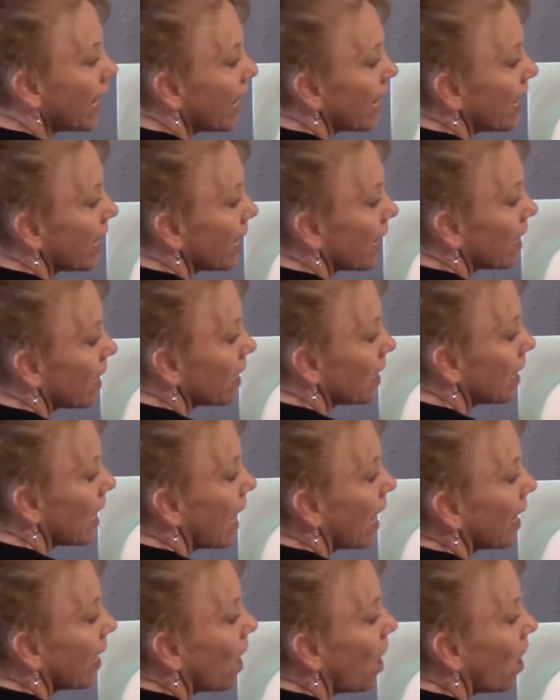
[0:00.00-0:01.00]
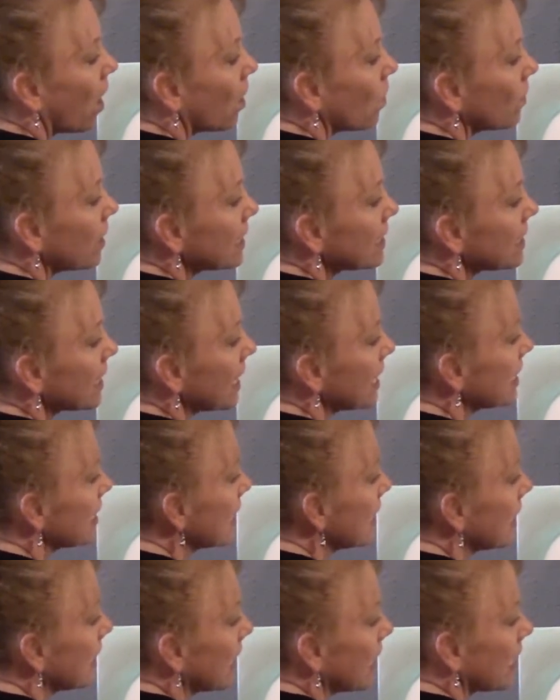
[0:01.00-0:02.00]
And I always like
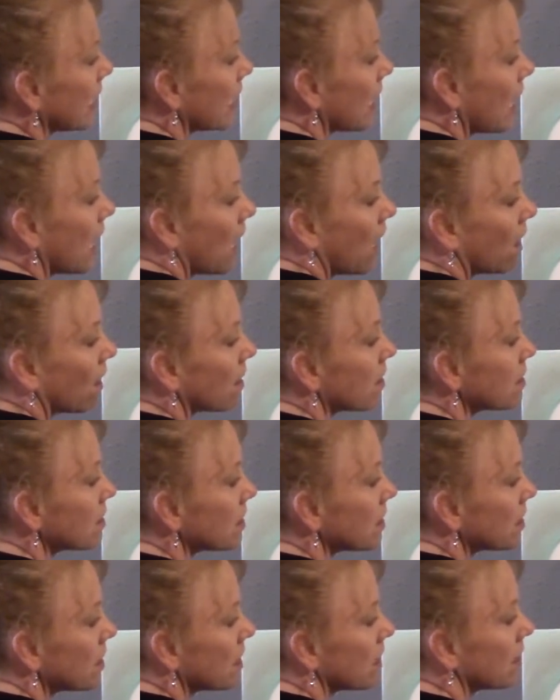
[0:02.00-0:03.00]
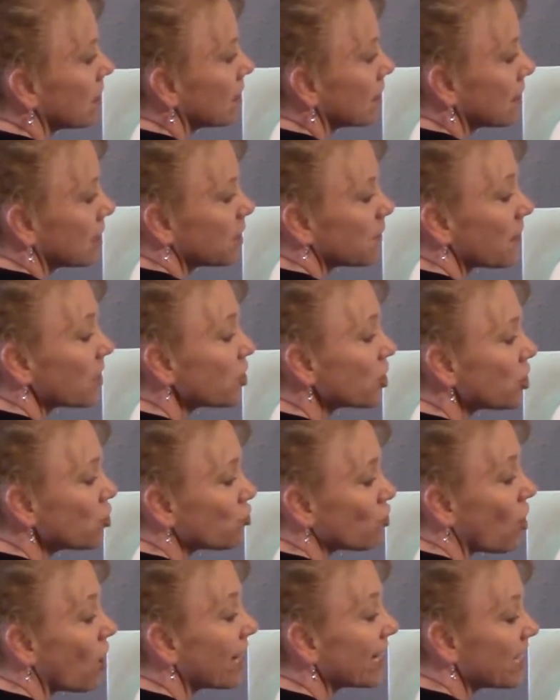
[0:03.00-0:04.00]
to think art, especially
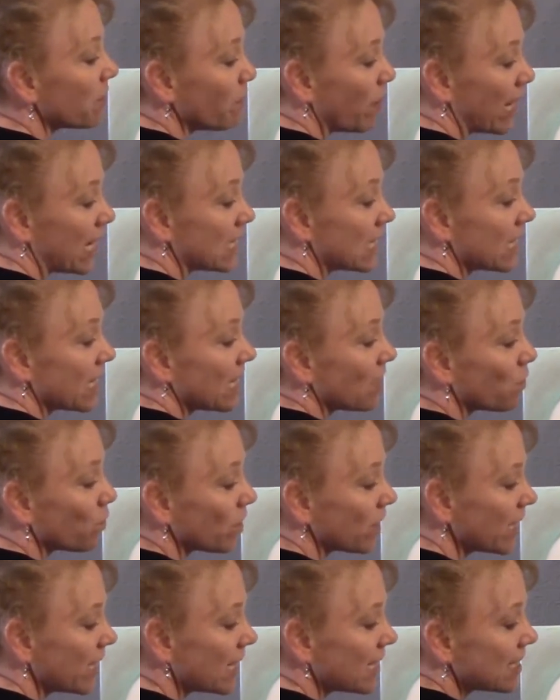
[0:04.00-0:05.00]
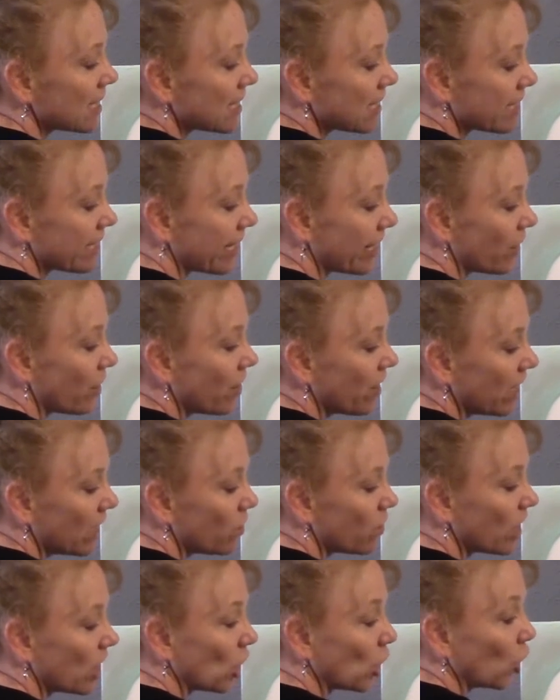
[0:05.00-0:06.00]
drawing and painting, it really is a skill that
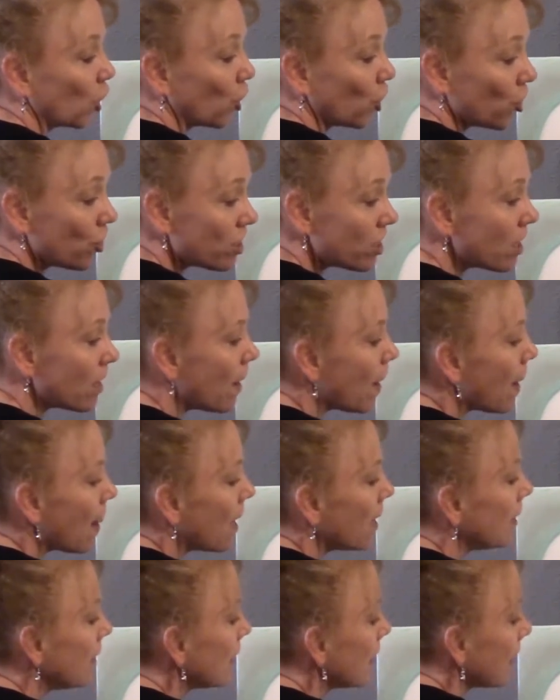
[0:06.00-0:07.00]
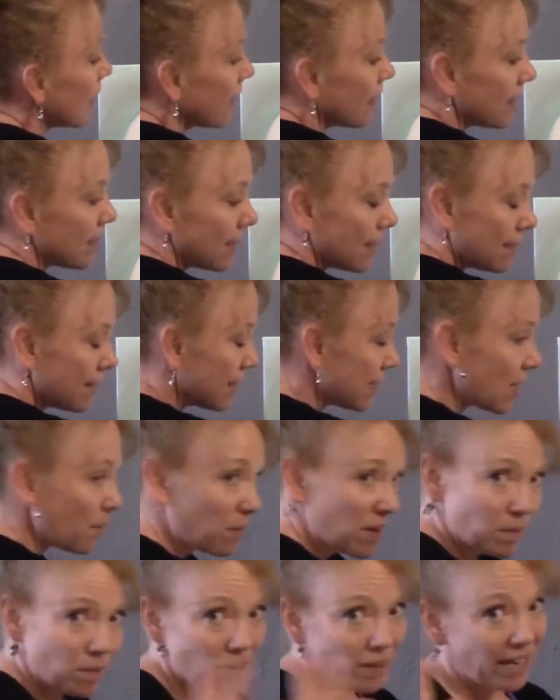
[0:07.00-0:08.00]
you can learn.
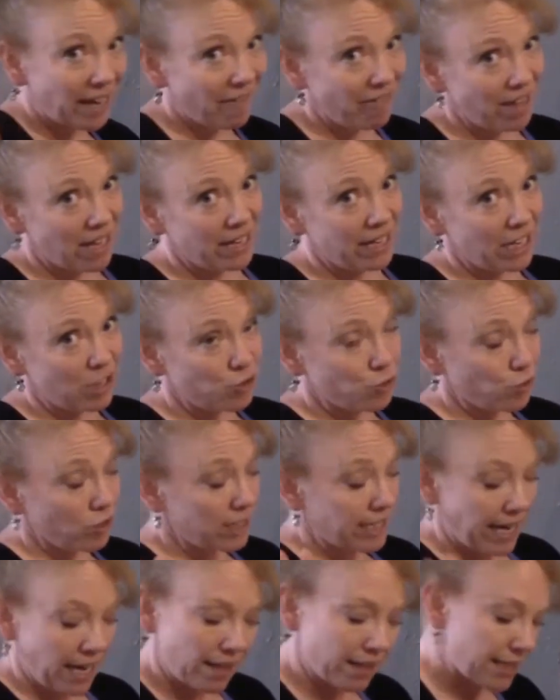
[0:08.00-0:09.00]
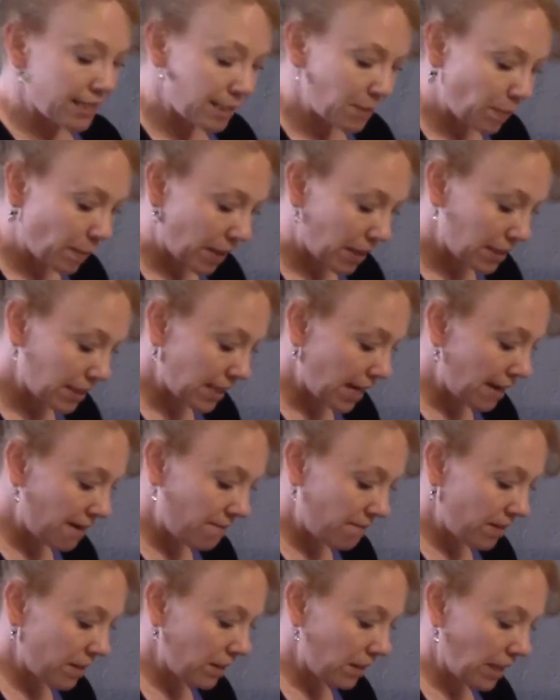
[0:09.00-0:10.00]
Some people have that natural talent, but I
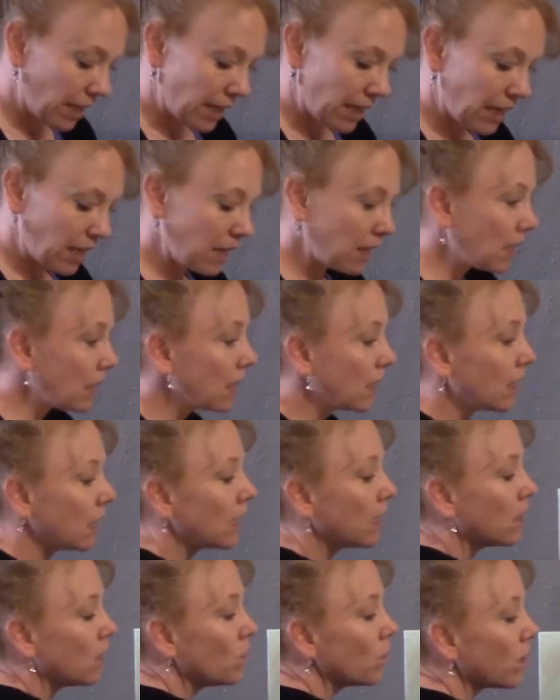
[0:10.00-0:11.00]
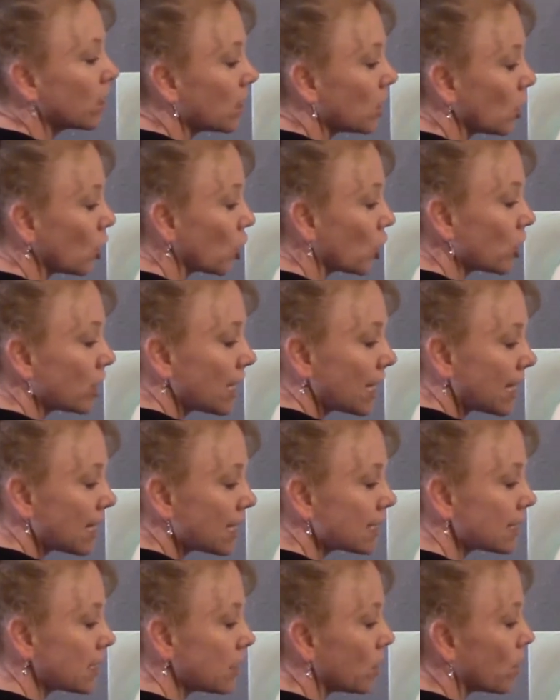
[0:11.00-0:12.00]
feel like you can learn
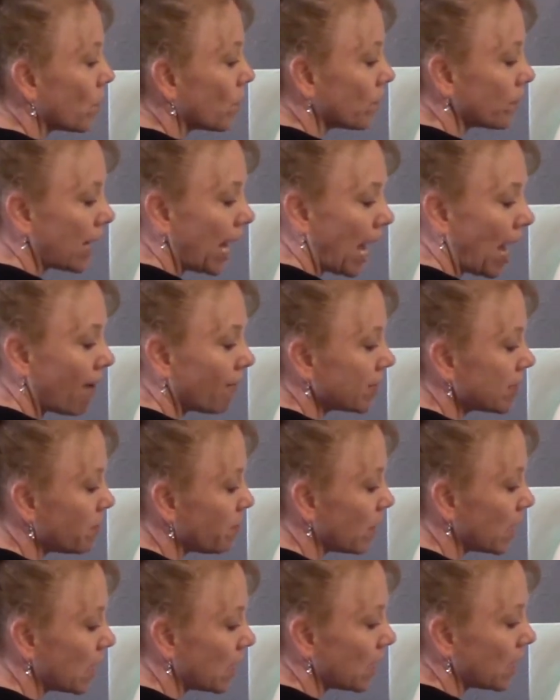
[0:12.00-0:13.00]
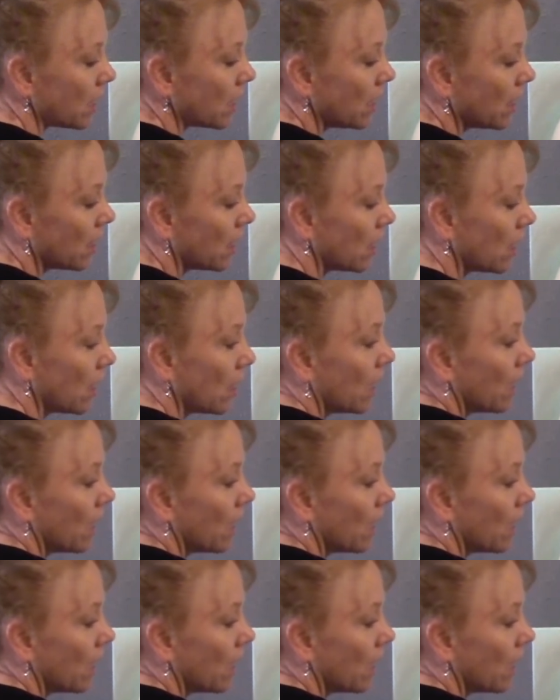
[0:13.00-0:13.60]
this. You don't have to be